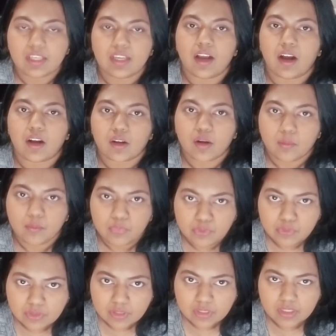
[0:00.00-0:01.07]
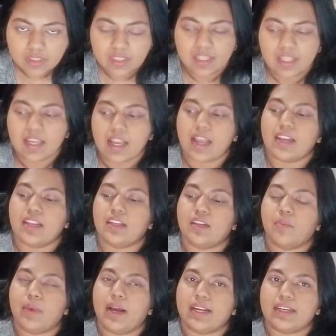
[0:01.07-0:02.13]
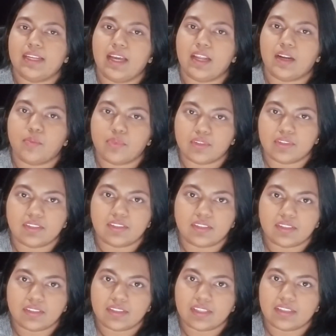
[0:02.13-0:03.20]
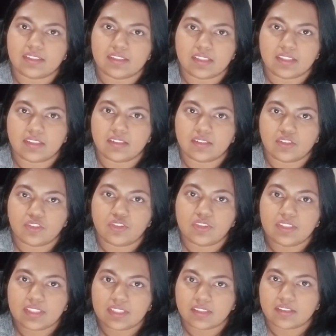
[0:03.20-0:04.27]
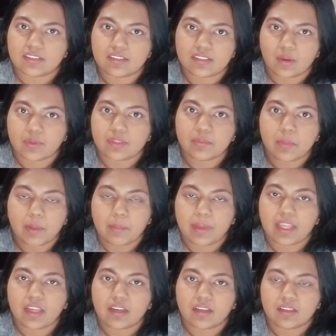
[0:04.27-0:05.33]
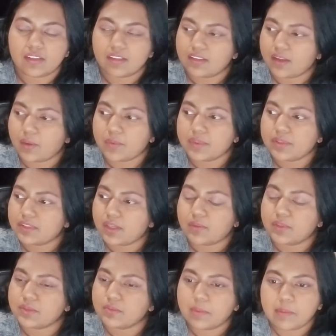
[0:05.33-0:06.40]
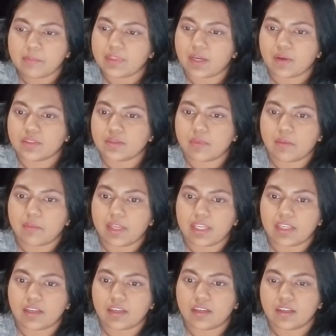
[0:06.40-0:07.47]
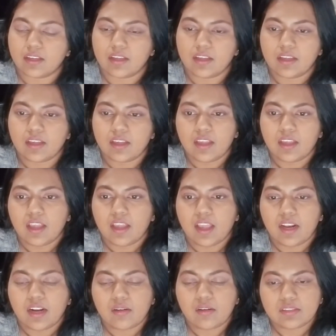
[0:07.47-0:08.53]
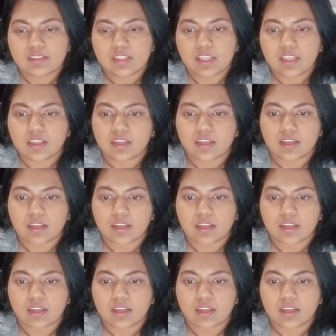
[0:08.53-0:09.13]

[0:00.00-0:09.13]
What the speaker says: a computer, and in the back they had a printer. That's it. 3 things. That was my bank. That was my bank. And I was like,